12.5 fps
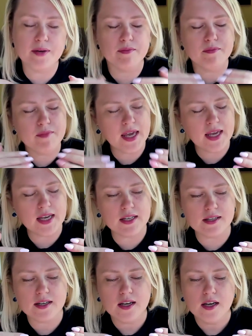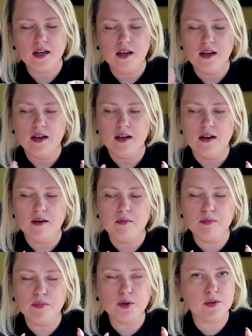Make it
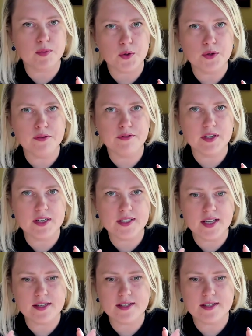bulletproof in a sense